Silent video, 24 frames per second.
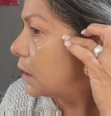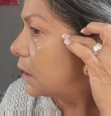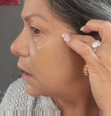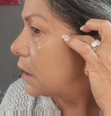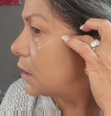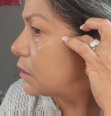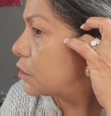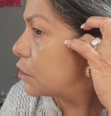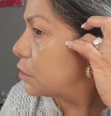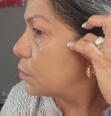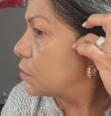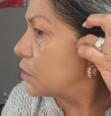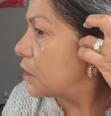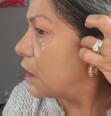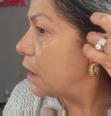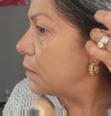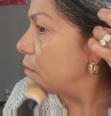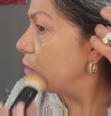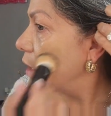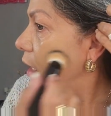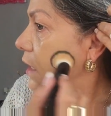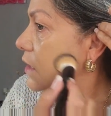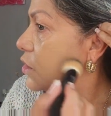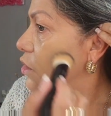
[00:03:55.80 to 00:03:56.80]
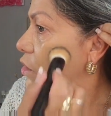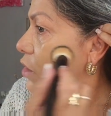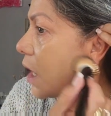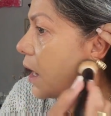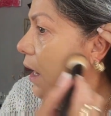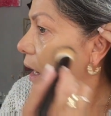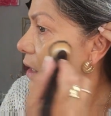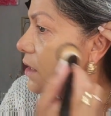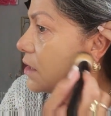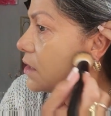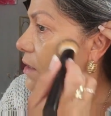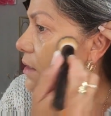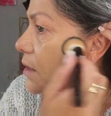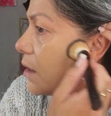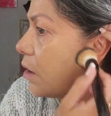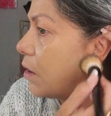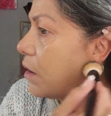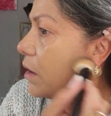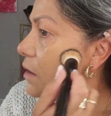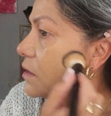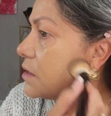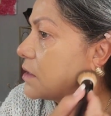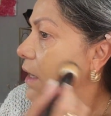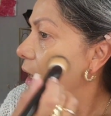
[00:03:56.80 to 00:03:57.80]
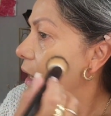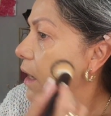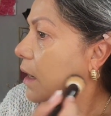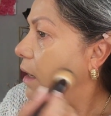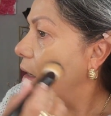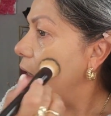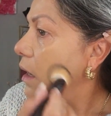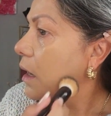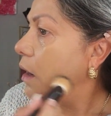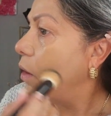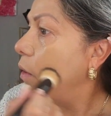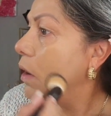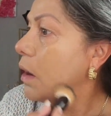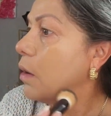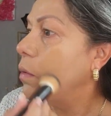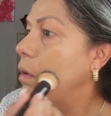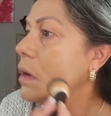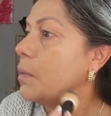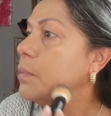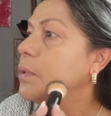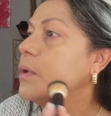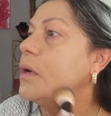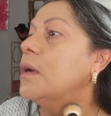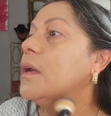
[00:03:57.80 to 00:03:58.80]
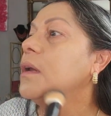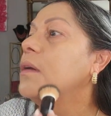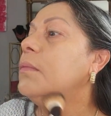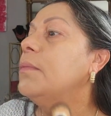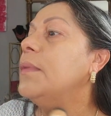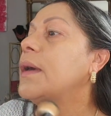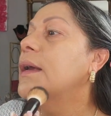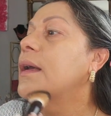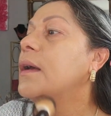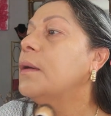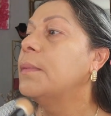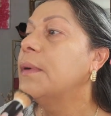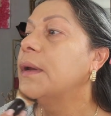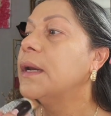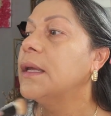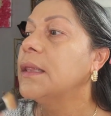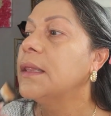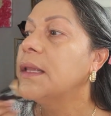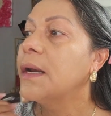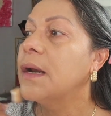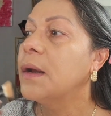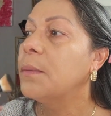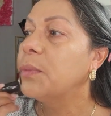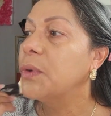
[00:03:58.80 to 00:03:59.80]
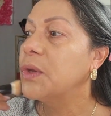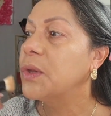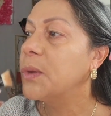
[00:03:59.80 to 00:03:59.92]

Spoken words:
And sometimes I start saying, I don't want to put a little makeup, and ended up